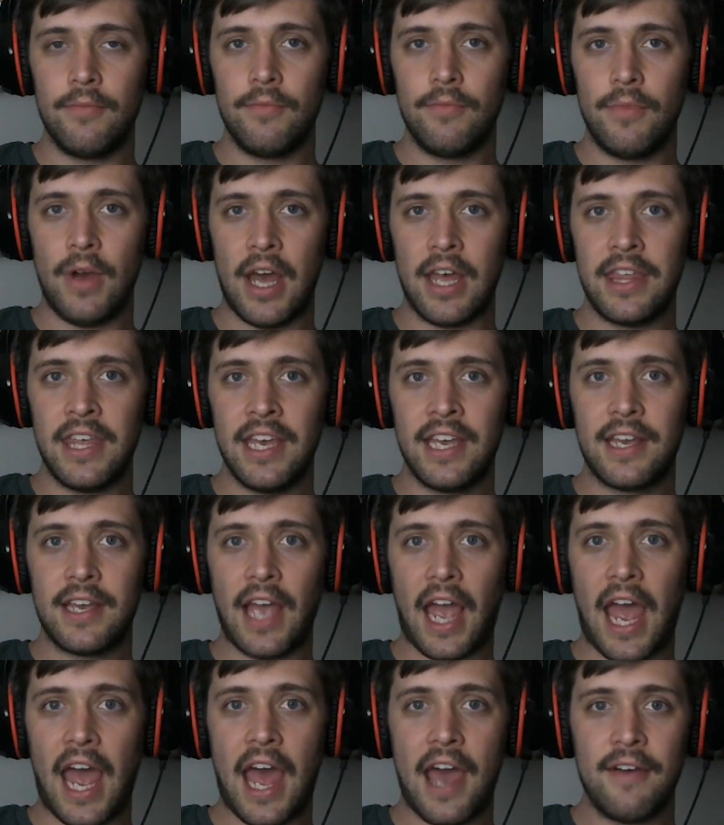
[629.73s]
I think
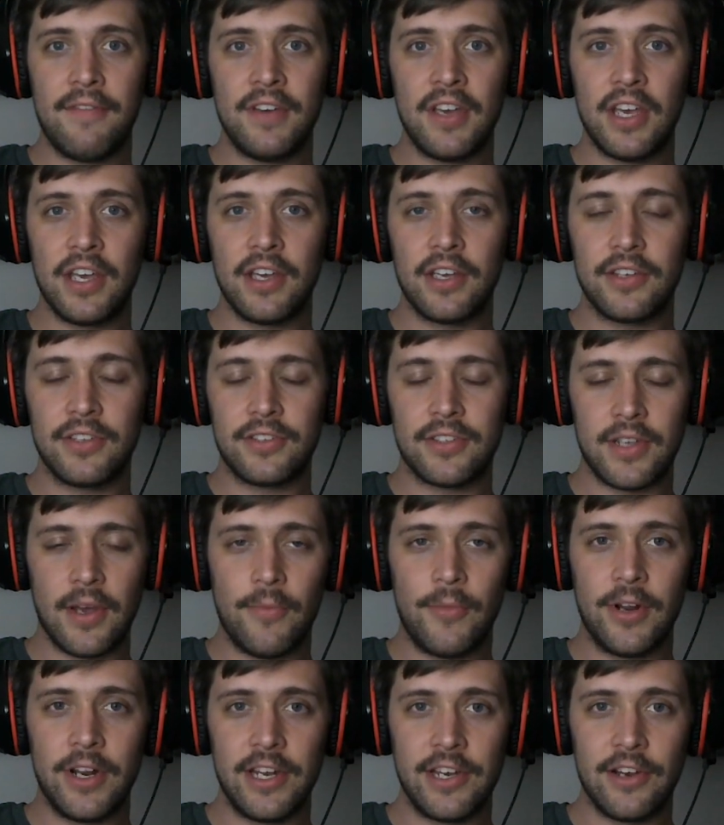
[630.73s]
having
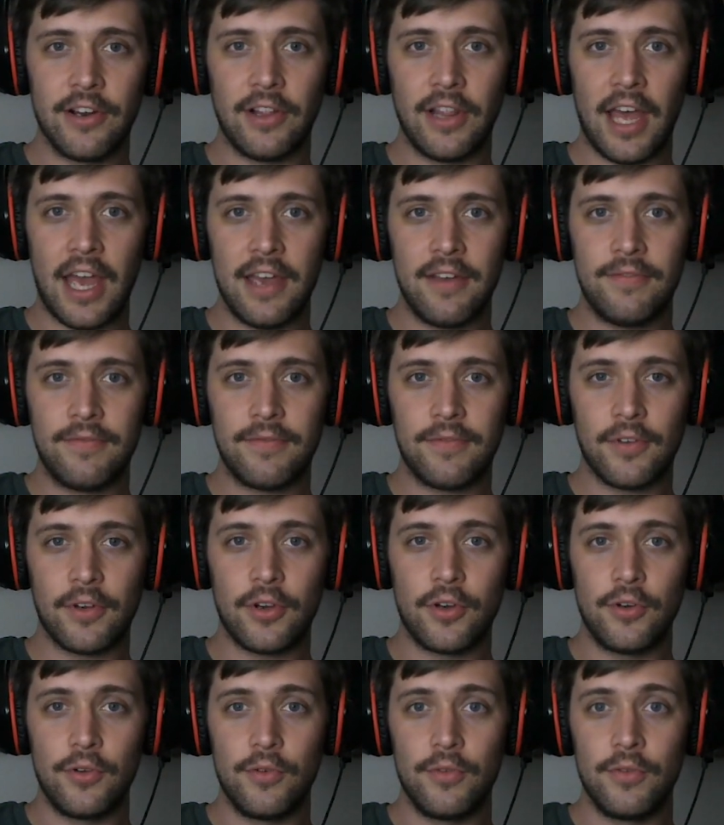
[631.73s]
someone in your life
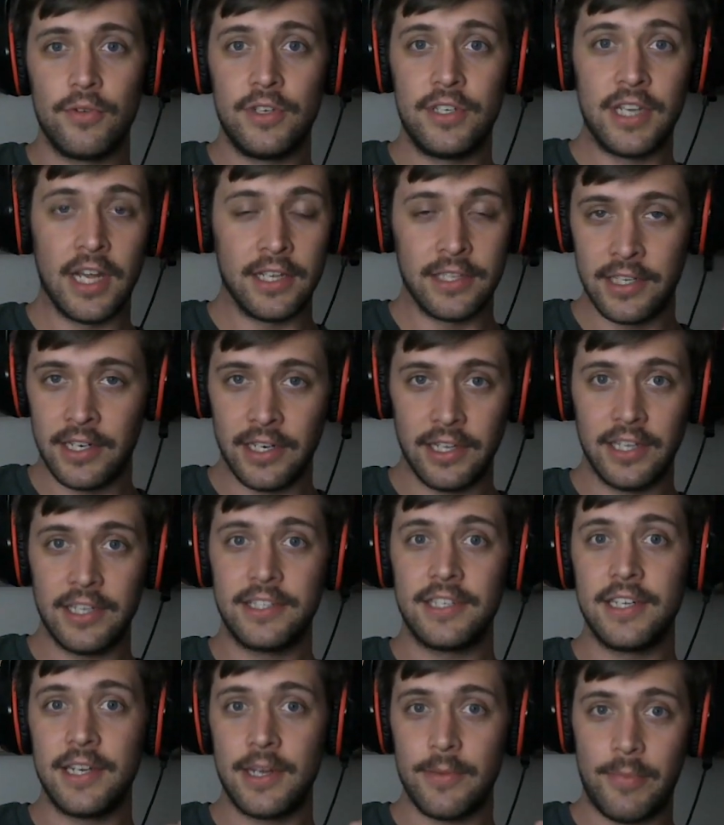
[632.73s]
who doesn't
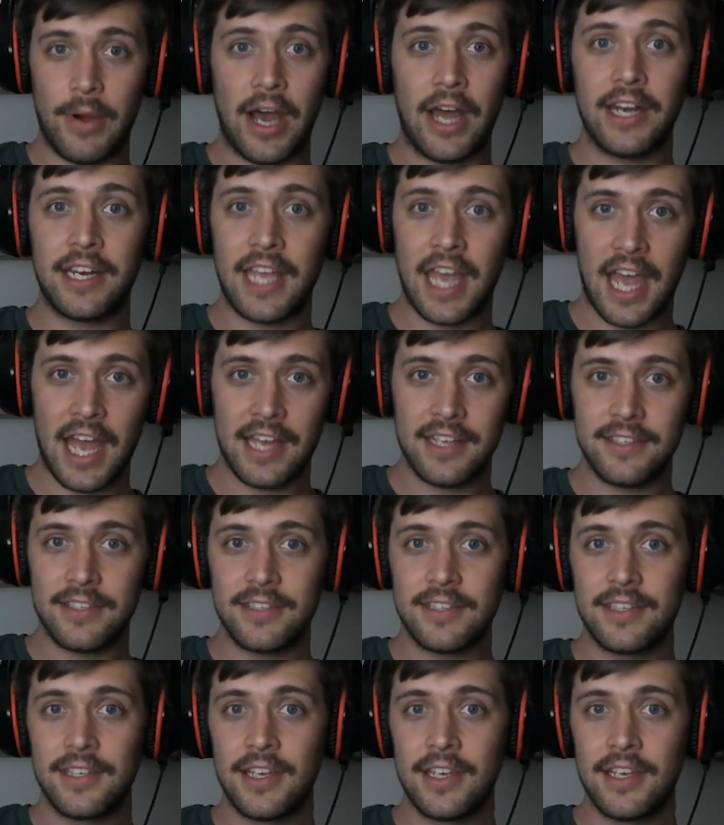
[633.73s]
listen to podcasts,